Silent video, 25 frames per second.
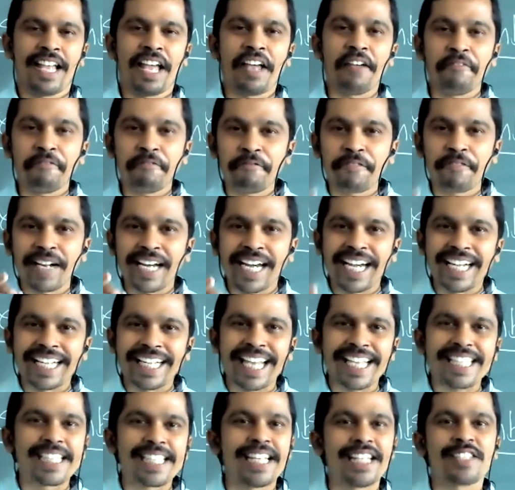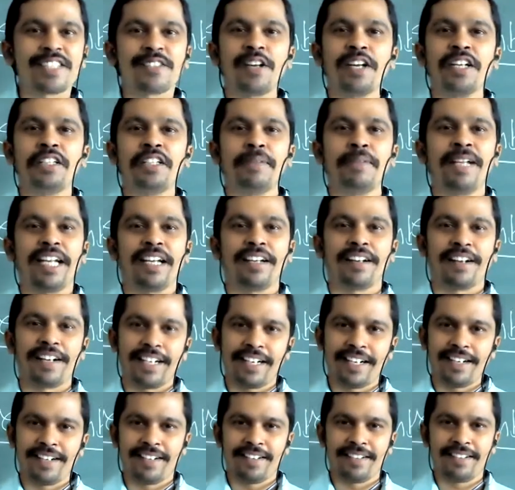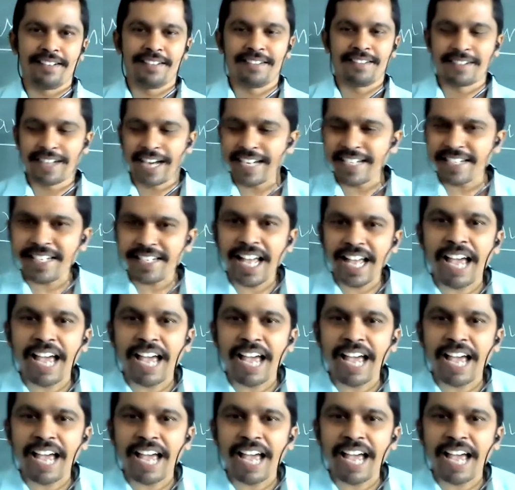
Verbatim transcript: Every text is going to be recorded, right?